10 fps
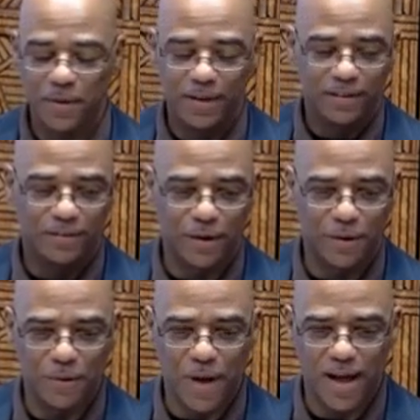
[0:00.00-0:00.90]

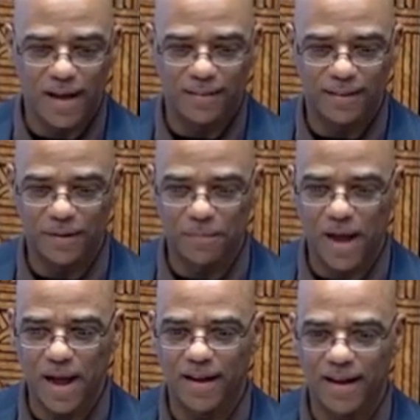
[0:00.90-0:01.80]
So
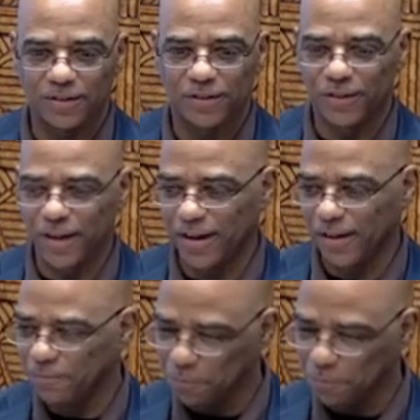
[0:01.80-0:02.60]
I'll share